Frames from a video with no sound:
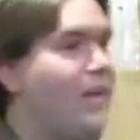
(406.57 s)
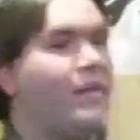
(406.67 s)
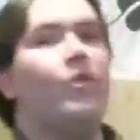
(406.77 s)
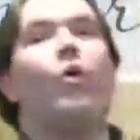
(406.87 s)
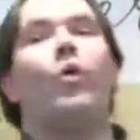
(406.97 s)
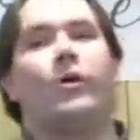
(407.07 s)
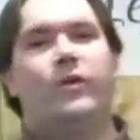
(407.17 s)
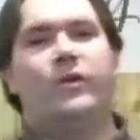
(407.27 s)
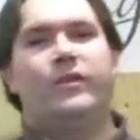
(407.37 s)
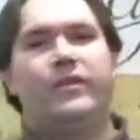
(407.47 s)
on Lord.
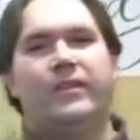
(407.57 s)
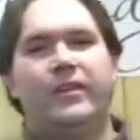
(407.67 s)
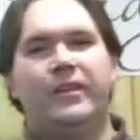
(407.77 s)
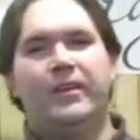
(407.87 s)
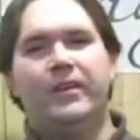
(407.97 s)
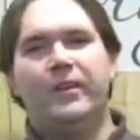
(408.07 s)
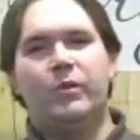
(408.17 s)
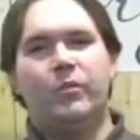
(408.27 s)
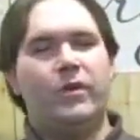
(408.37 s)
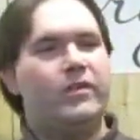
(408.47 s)

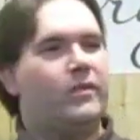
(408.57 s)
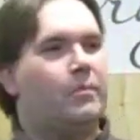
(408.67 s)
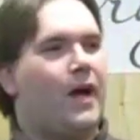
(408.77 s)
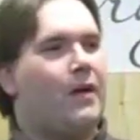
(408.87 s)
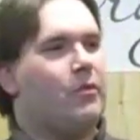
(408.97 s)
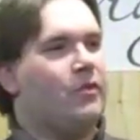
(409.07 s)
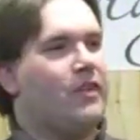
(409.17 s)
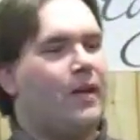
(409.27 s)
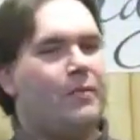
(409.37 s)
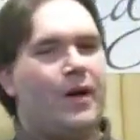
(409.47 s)
What does the Bible
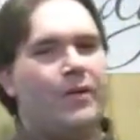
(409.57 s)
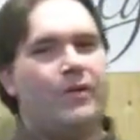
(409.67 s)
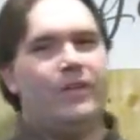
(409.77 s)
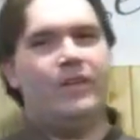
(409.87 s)
say about